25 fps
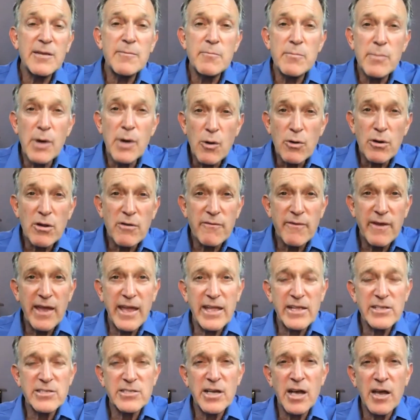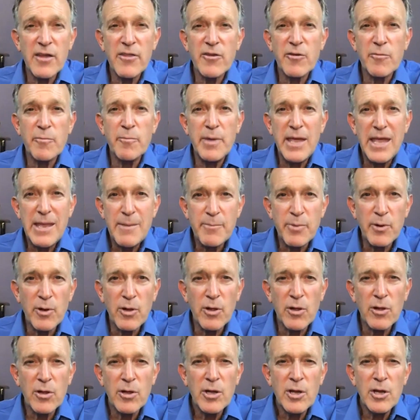motivates other
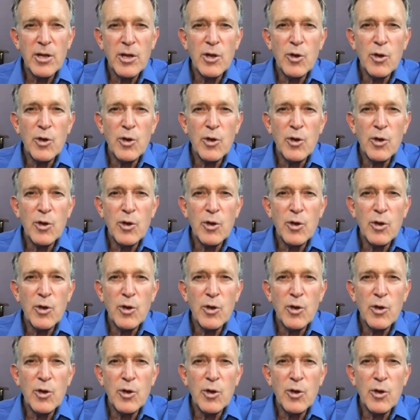people,